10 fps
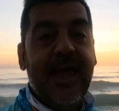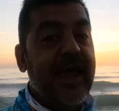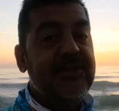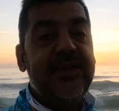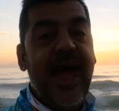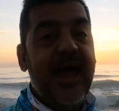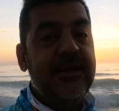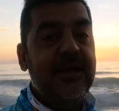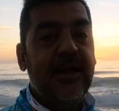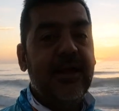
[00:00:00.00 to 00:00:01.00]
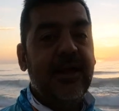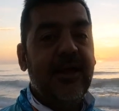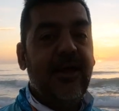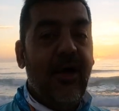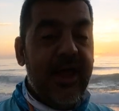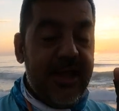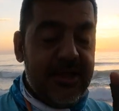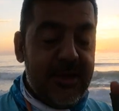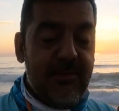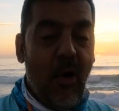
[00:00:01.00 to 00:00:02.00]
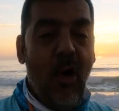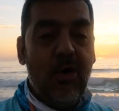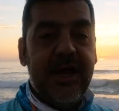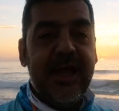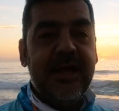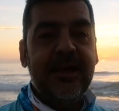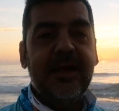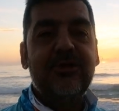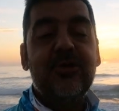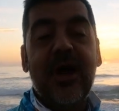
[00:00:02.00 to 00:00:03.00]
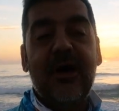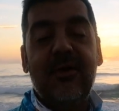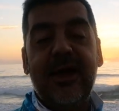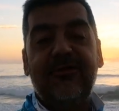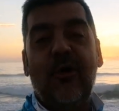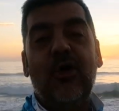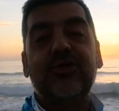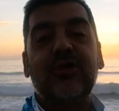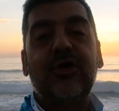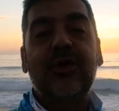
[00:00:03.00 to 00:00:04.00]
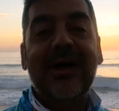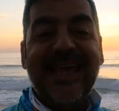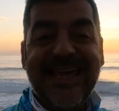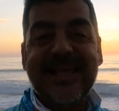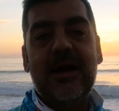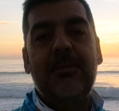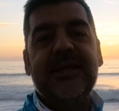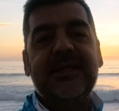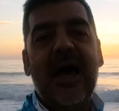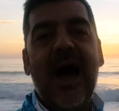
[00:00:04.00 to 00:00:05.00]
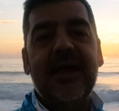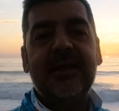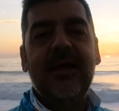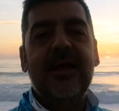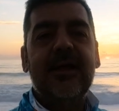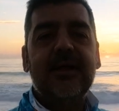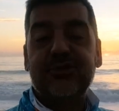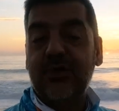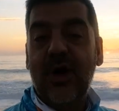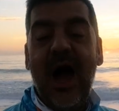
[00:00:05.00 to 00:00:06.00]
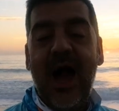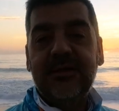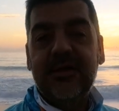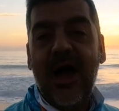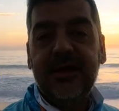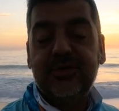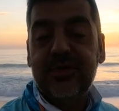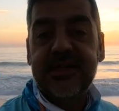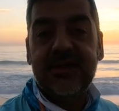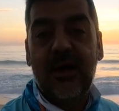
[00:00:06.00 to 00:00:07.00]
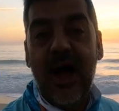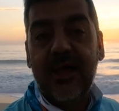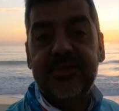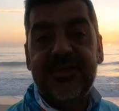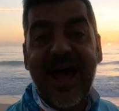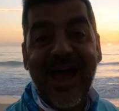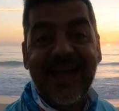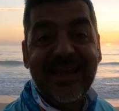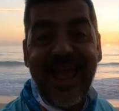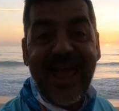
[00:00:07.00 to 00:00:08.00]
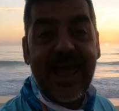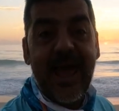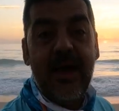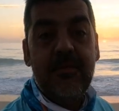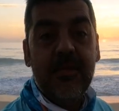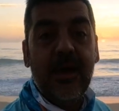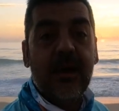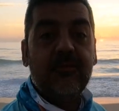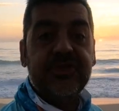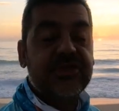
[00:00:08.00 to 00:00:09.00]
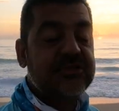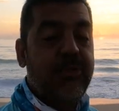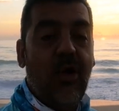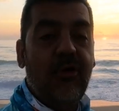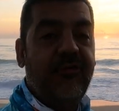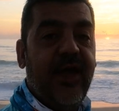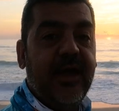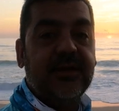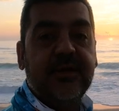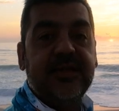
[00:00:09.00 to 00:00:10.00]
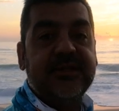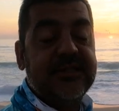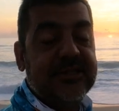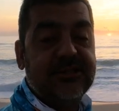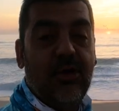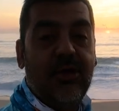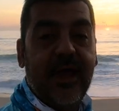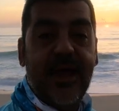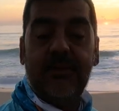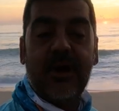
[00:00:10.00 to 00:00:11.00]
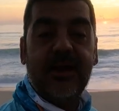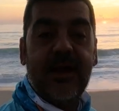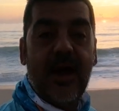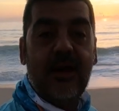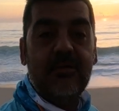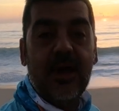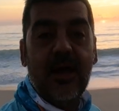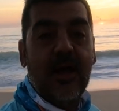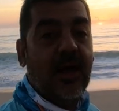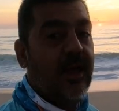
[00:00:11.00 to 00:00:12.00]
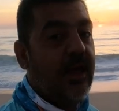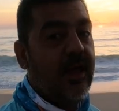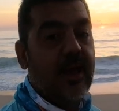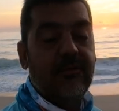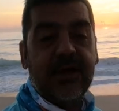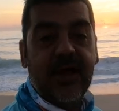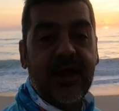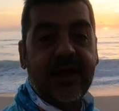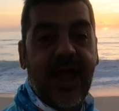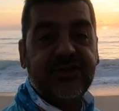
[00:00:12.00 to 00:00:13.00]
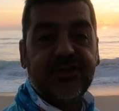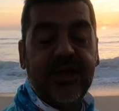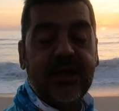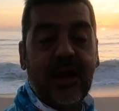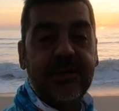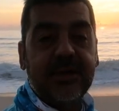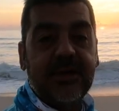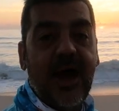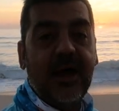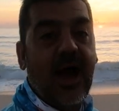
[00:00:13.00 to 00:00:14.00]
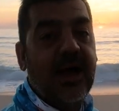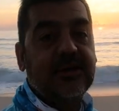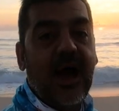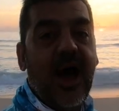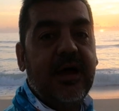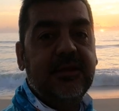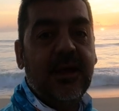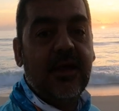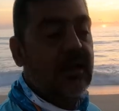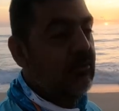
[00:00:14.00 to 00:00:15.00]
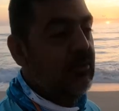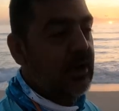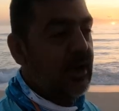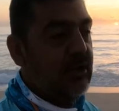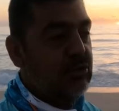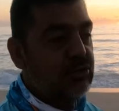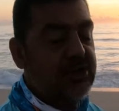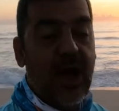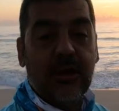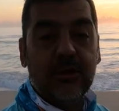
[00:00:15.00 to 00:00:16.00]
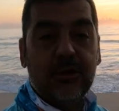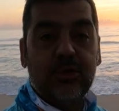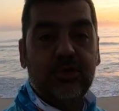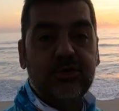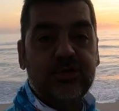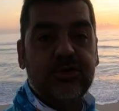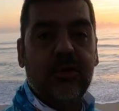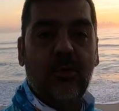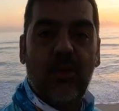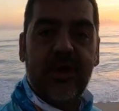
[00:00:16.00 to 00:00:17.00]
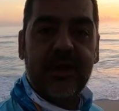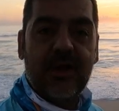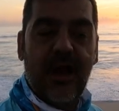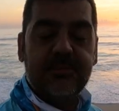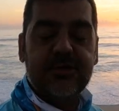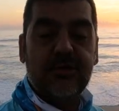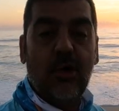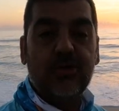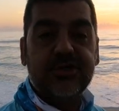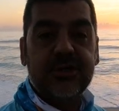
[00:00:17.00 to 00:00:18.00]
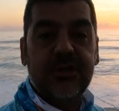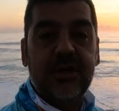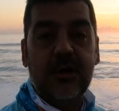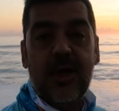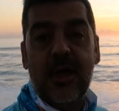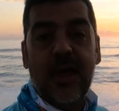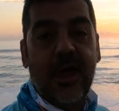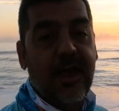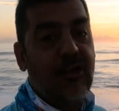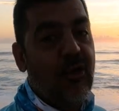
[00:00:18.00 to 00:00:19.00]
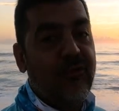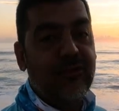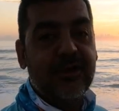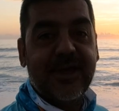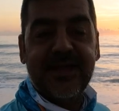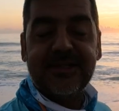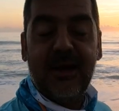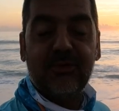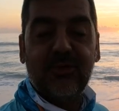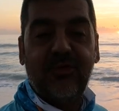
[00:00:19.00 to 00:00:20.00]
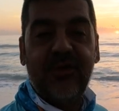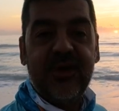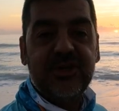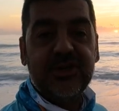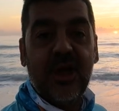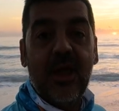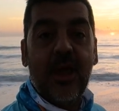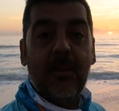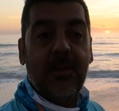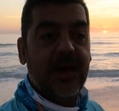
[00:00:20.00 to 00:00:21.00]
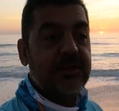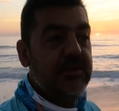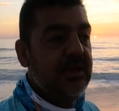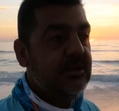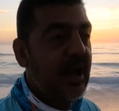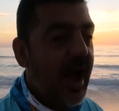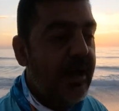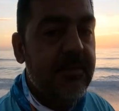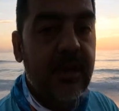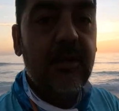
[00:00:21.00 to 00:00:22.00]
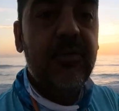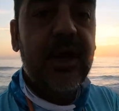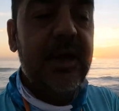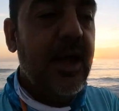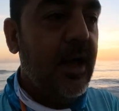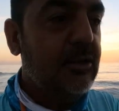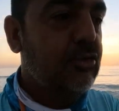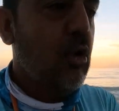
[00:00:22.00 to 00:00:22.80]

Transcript: and then in the morning, you gotta wait for the incoming tide. So the high tide today is around 9 a.m., which is perfect. It's 6.30 a.m. right now, and we're gonna catch the incoming tide, high tide. We're gonna use our lures when it comes closer, and hopefully catch some good fish. But in the meantime, we're gonna